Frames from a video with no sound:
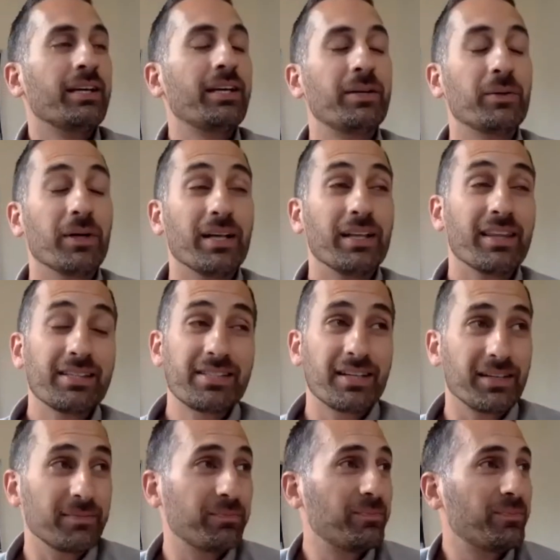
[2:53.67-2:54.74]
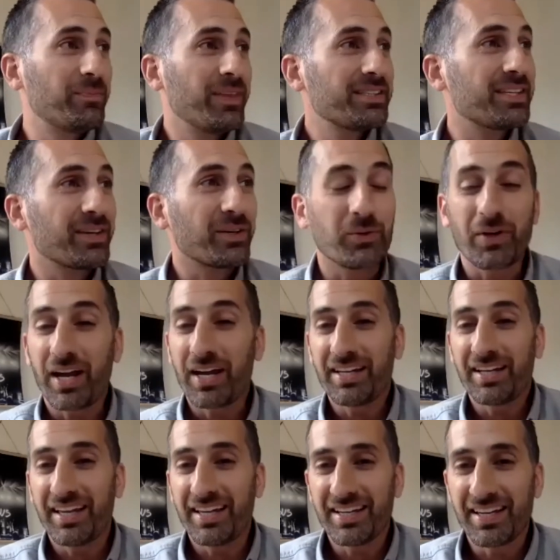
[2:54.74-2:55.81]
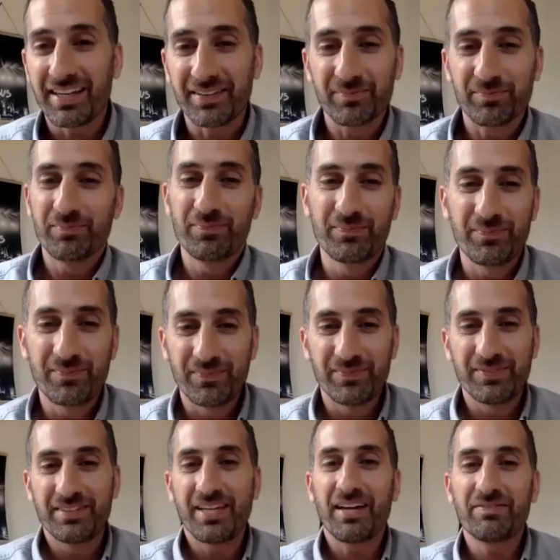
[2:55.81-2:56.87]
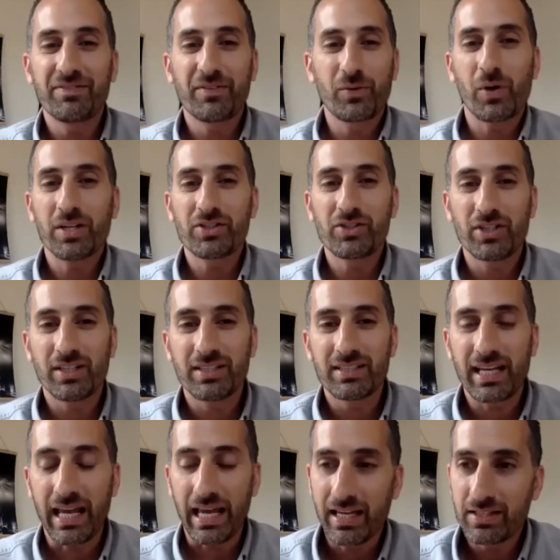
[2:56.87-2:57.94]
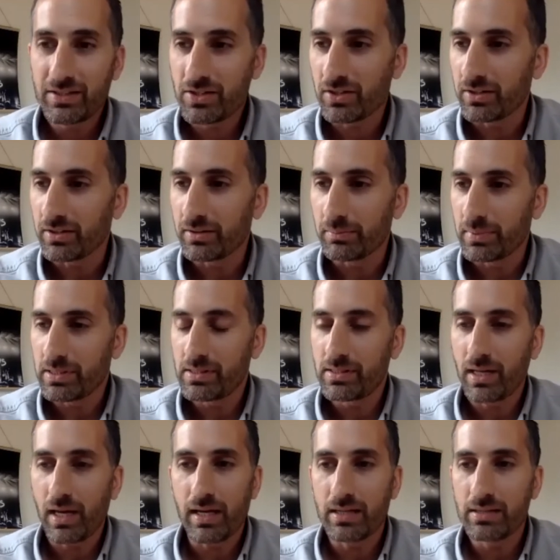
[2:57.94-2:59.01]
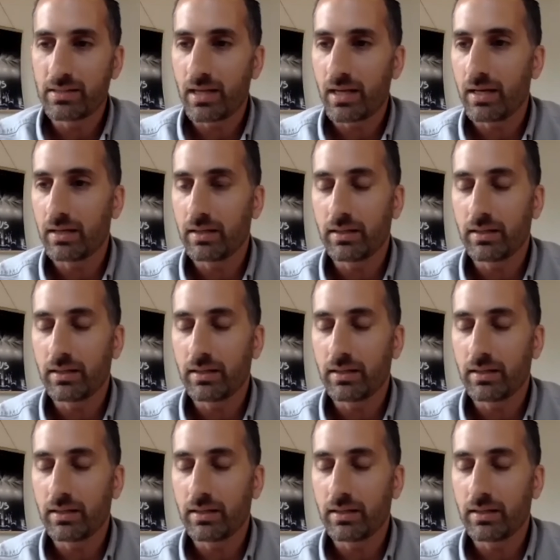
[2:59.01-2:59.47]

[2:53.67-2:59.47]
Well, that's a great and a tough question to answer. Besides, I